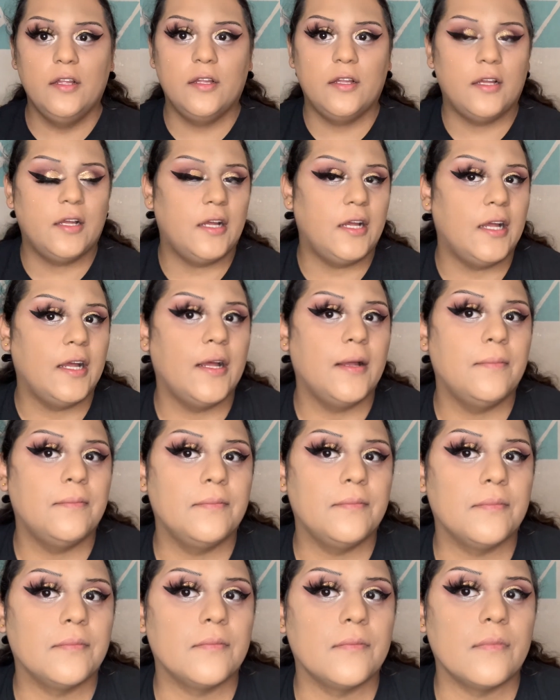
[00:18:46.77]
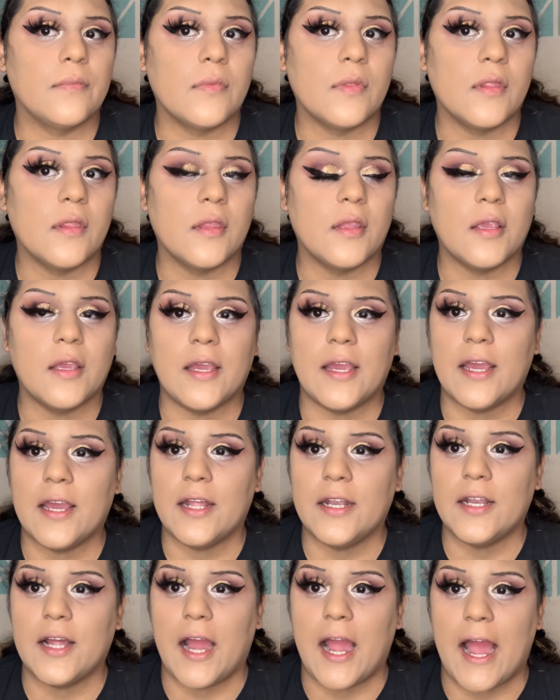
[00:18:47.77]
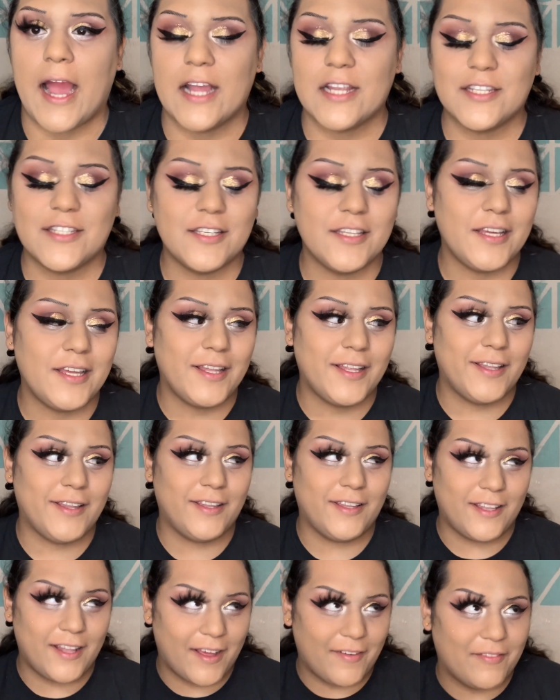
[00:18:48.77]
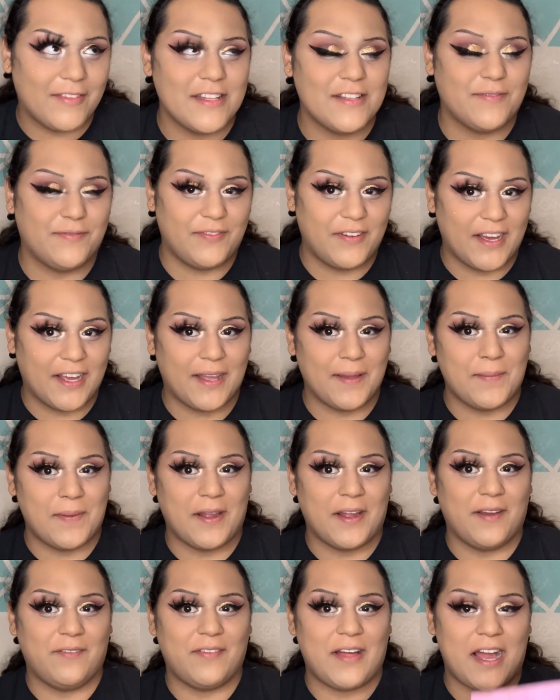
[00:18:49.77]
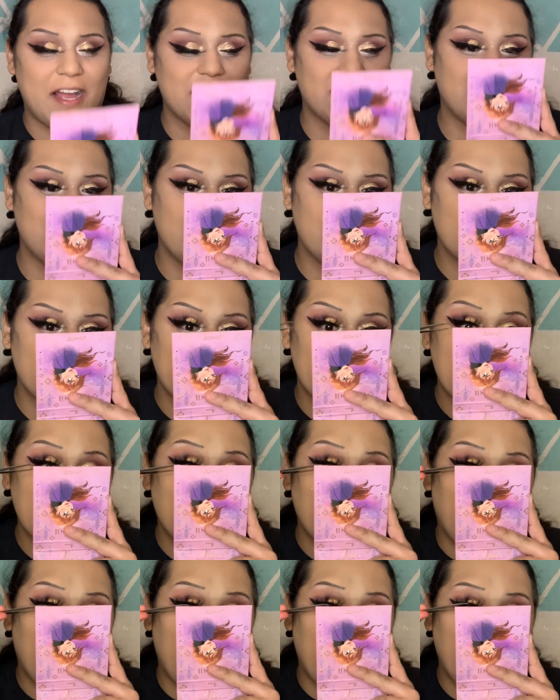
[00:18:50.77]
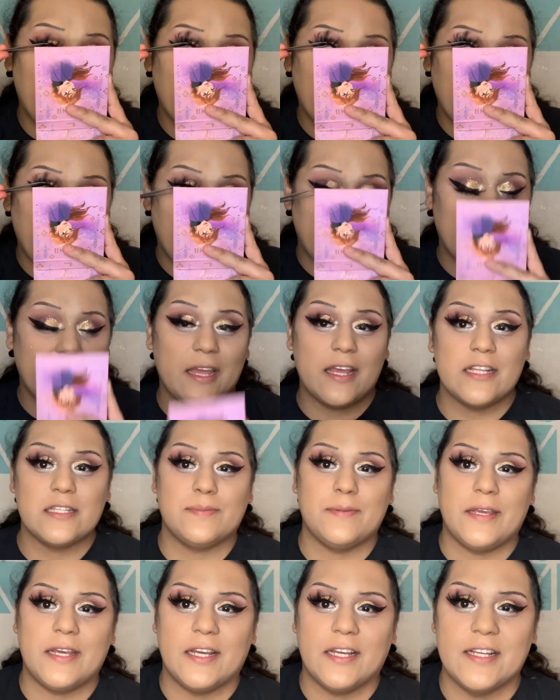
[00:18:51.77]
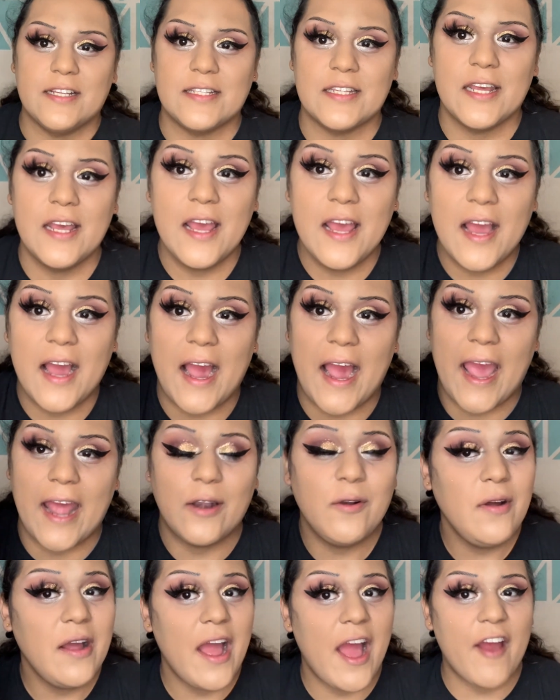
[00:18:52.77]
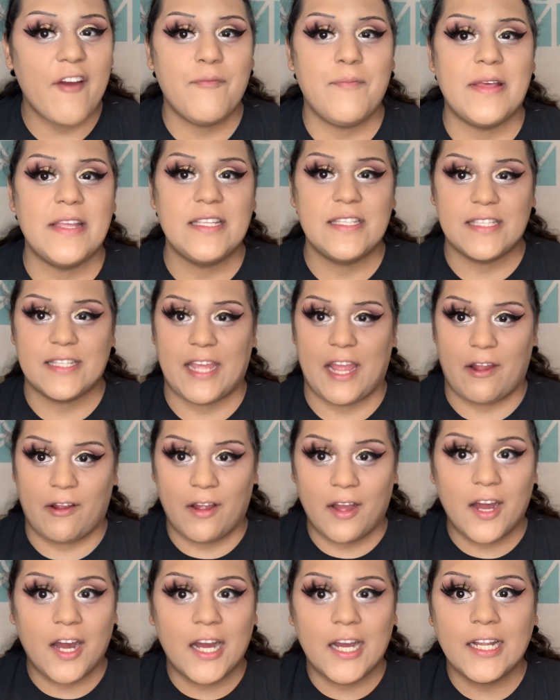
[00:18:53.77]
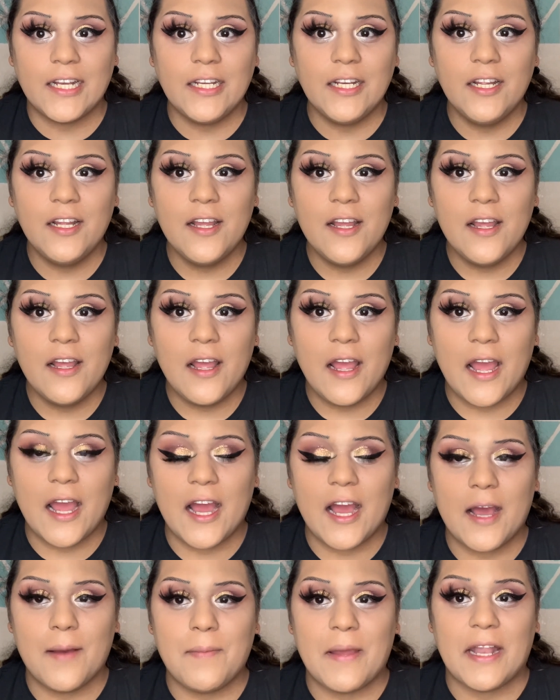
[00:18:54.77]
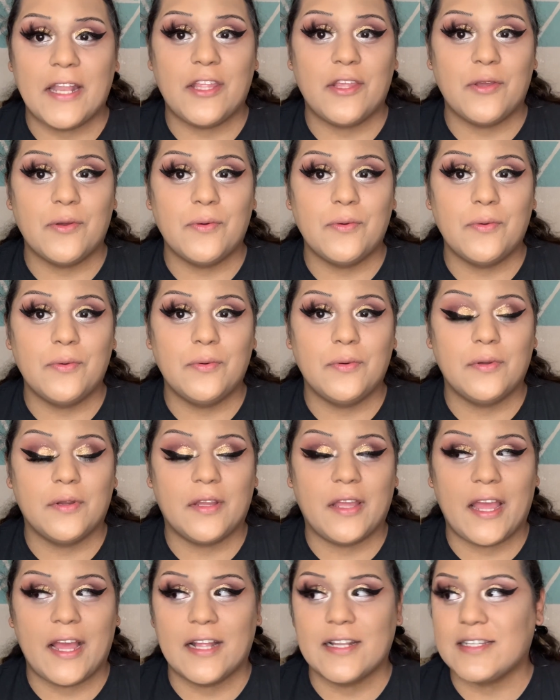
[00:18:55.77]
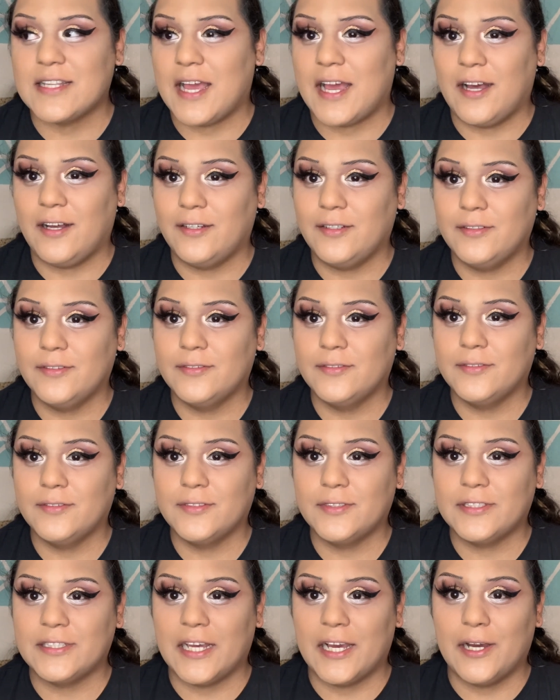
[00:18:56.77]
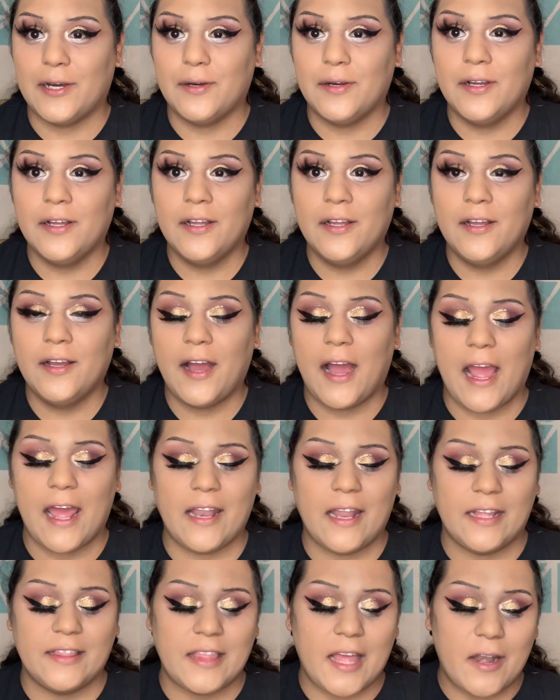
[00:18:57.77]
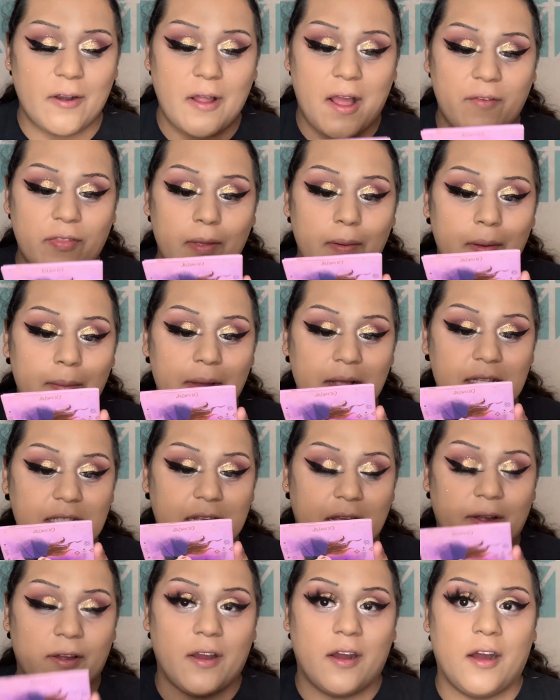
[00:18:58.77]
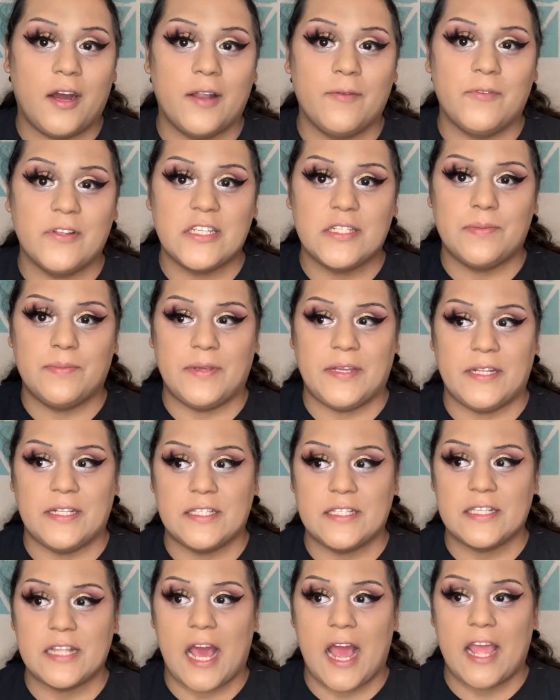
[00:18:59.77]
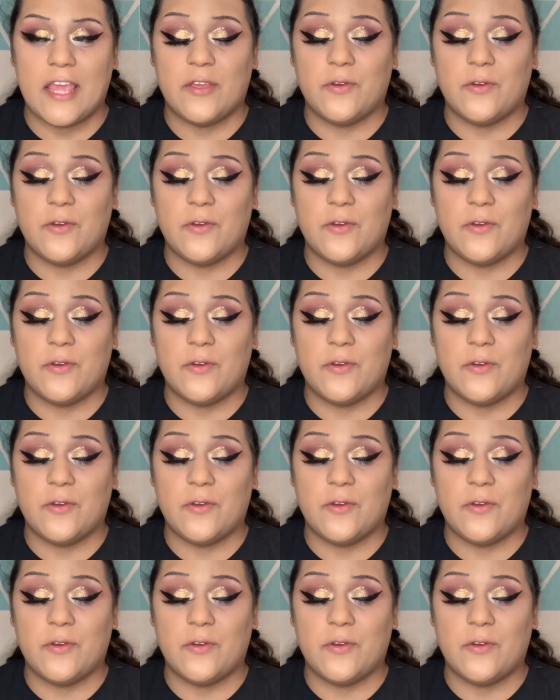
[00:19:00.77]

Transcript: And I actually love this fucking pair of lashes. The reason why I like it is because I don't have mascara on. And you can't tell. So I like that I don't have to put mascara on, which means that you